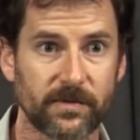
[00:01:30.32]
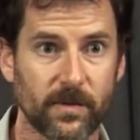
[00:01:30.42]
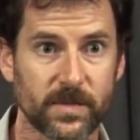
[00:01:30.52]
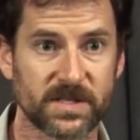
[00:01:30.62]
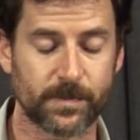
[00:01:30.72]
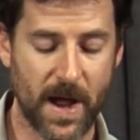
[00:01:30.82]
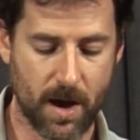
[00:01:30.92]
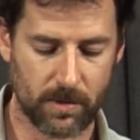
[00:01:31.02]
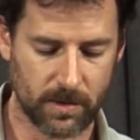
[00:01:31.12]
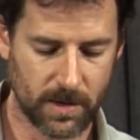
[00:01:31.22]
it from the
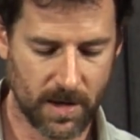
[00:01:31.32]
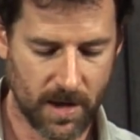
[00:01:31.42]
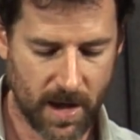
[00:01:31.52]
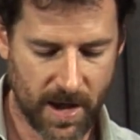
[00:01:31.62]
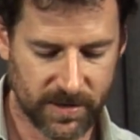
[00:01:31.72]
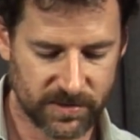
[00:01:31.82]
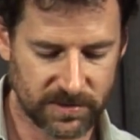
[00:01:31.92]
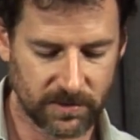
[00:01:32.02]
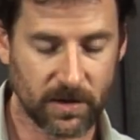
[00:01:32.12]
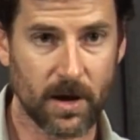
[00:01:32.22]
spout, I can
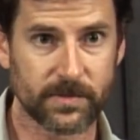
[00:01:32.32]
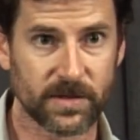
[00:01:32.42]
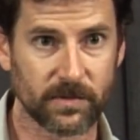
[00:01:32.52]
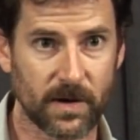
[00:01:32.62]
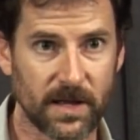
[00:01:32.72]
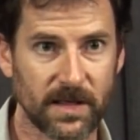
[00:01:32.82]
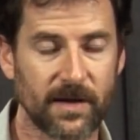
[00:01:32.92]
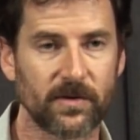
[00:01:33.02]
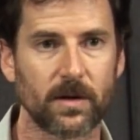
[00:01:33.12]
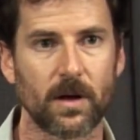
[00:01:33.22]
just look up to the right
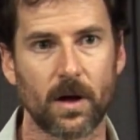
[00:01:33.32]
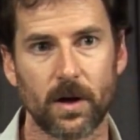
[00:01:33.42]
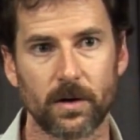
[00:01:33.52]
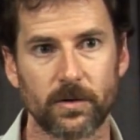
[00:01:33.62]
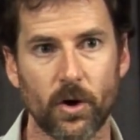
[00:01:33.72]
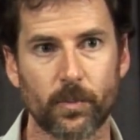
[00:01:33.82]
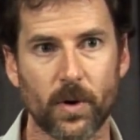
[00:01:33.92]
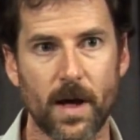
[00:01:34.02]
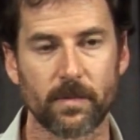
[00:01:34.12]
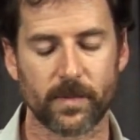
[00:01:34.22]
level, no
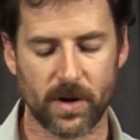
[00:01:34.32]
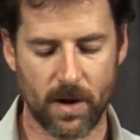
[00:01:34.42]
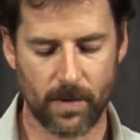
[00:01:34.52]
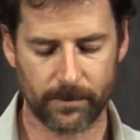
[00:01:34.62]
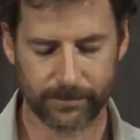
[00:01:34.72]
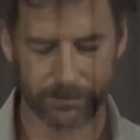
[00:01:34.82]
problem at all.